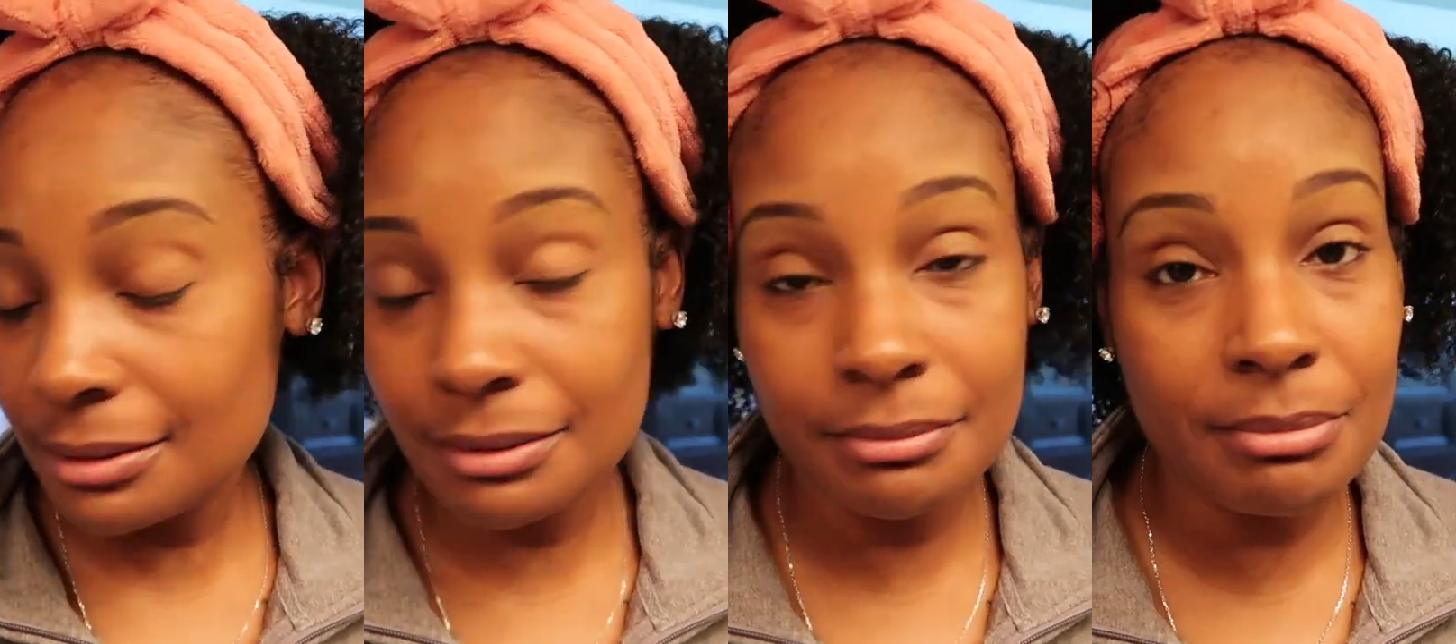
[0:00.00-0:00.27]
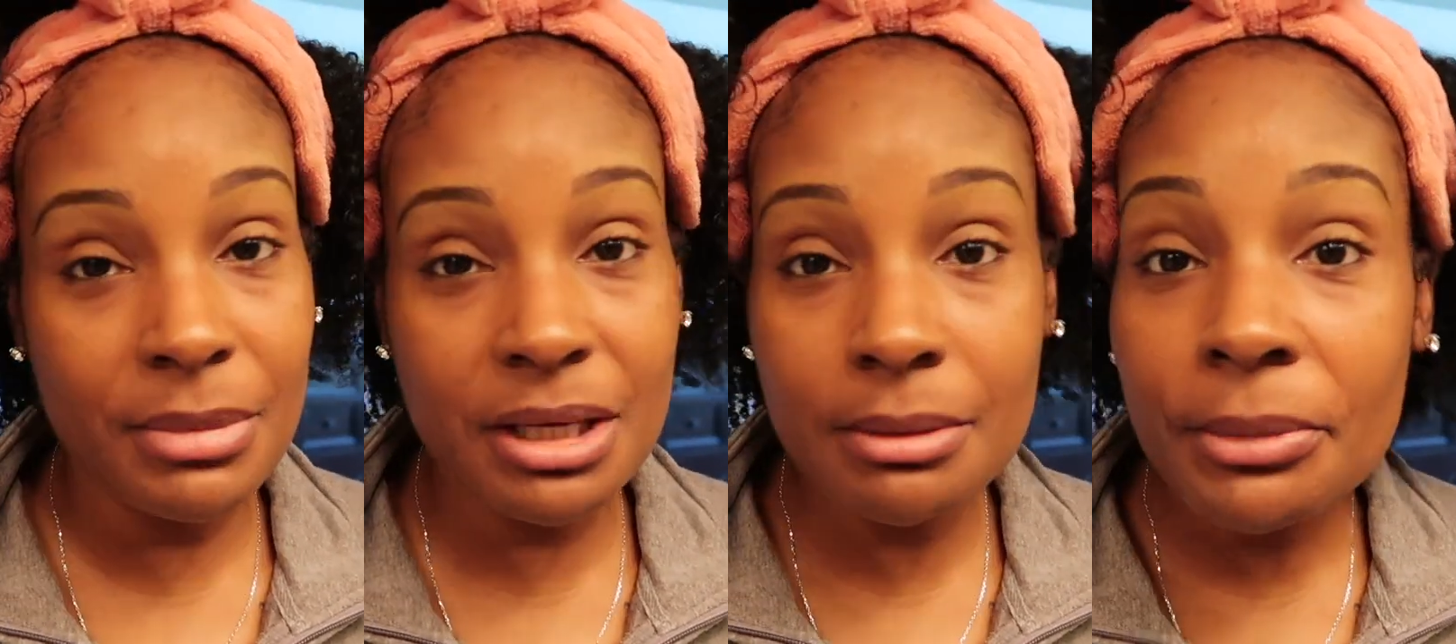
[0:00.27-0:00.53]

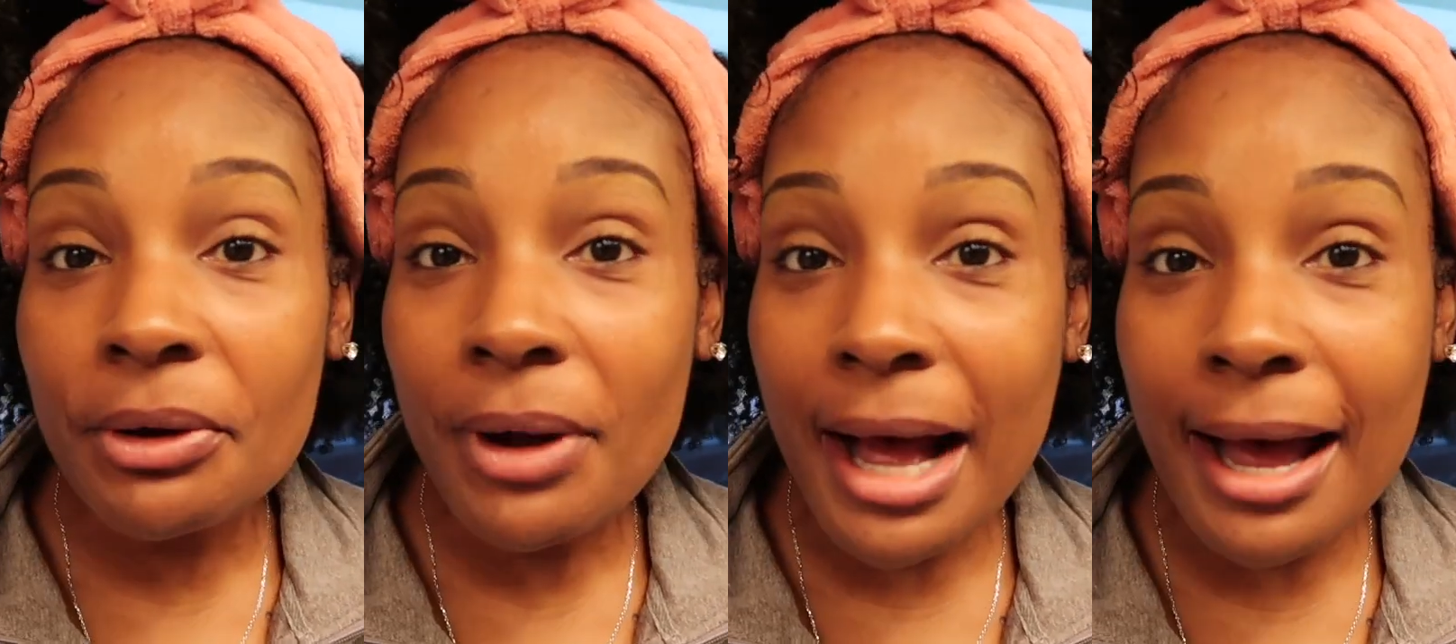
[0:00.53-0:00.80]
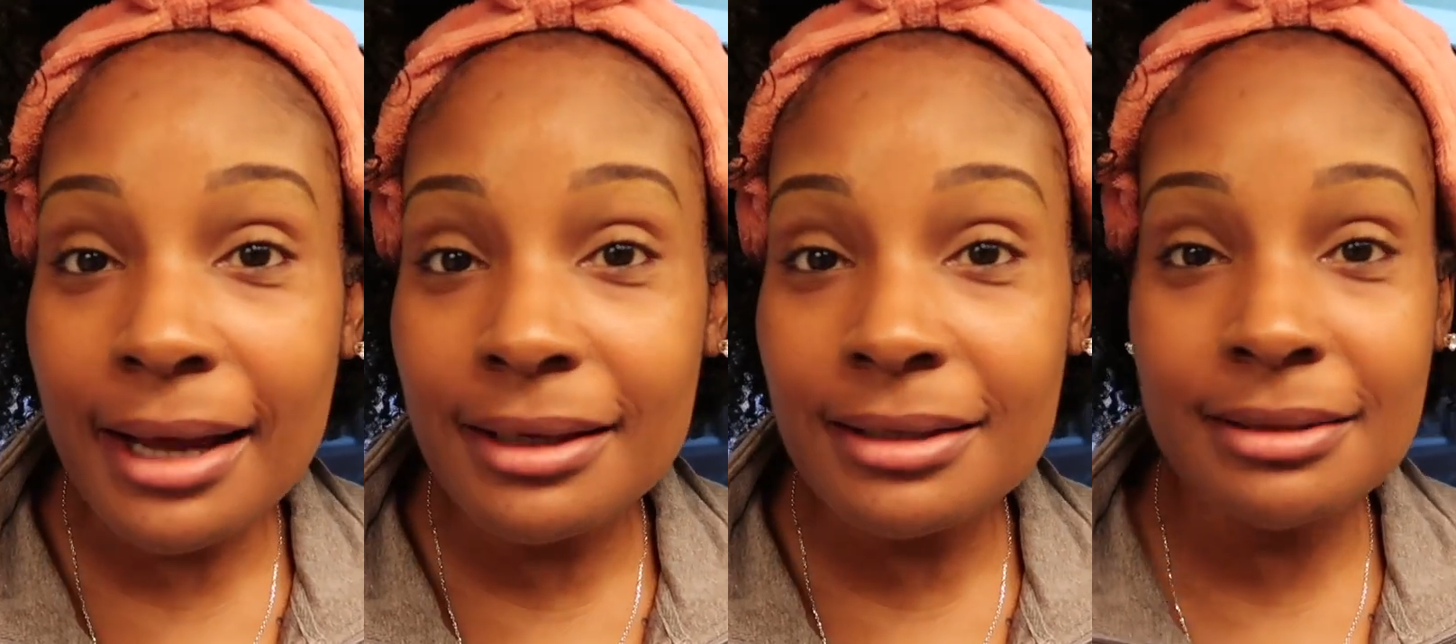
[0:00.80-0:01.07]
minimal
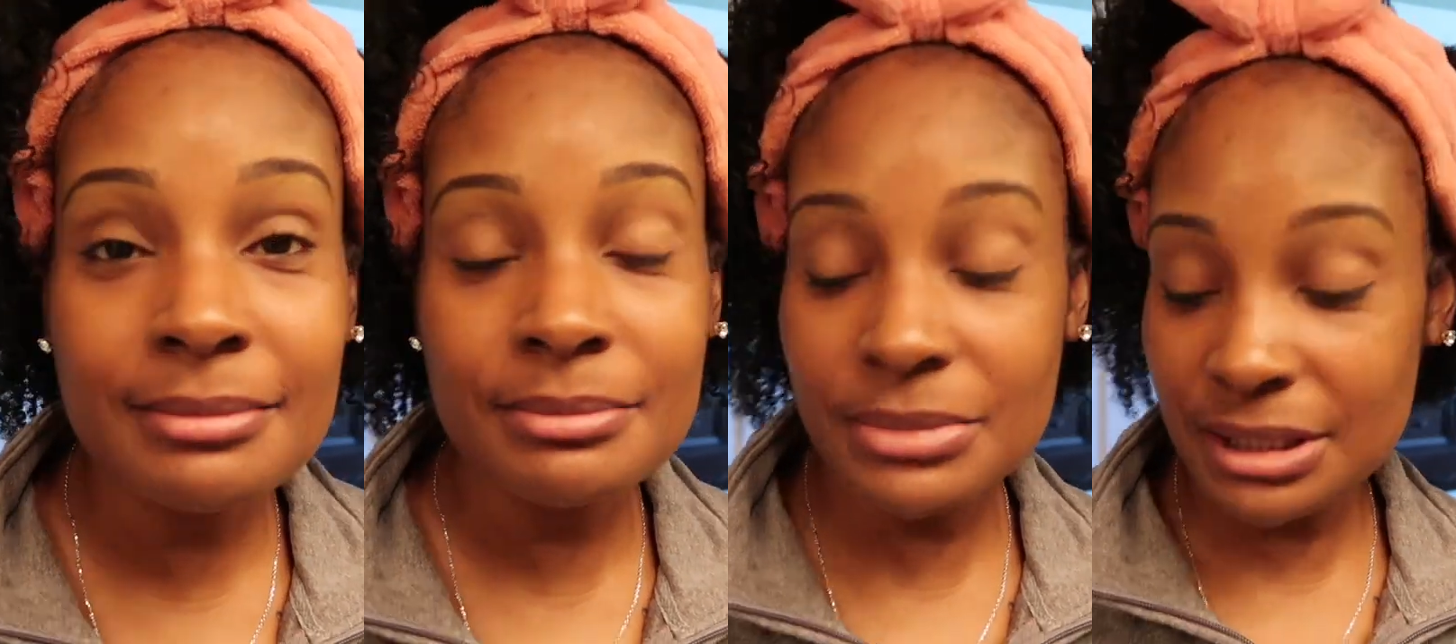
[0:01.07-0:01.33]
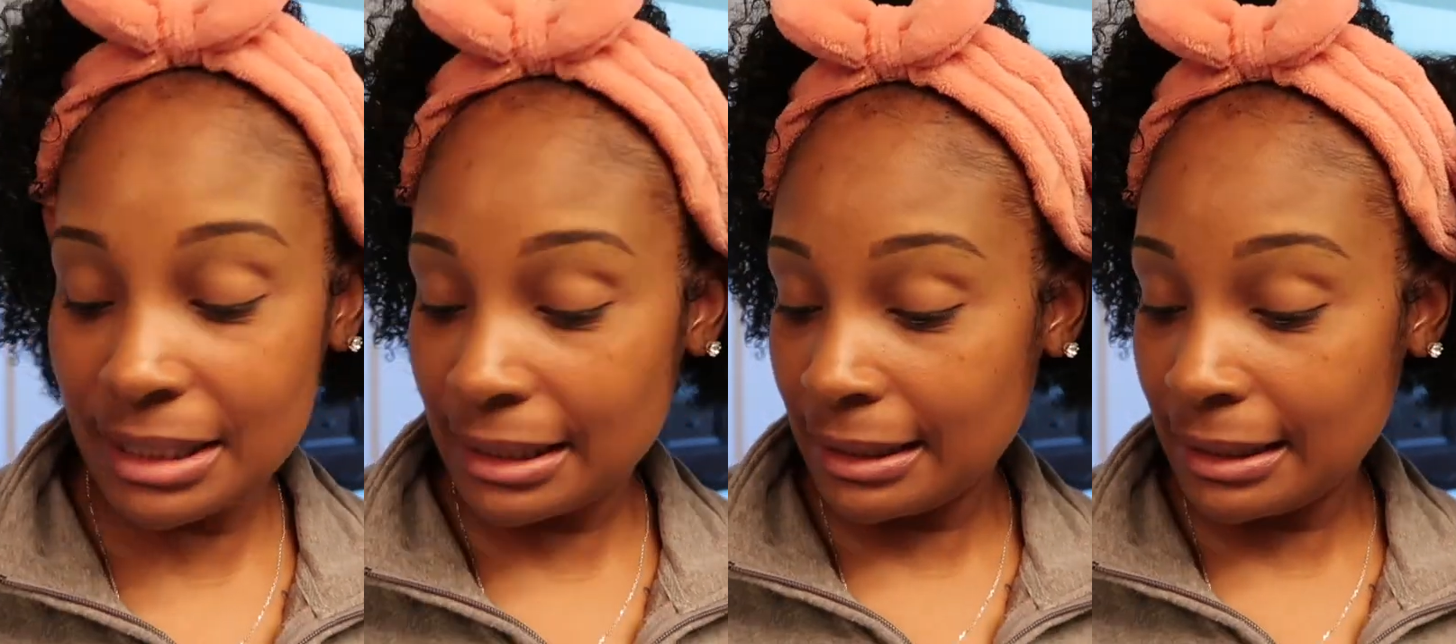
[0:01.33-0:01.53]
items.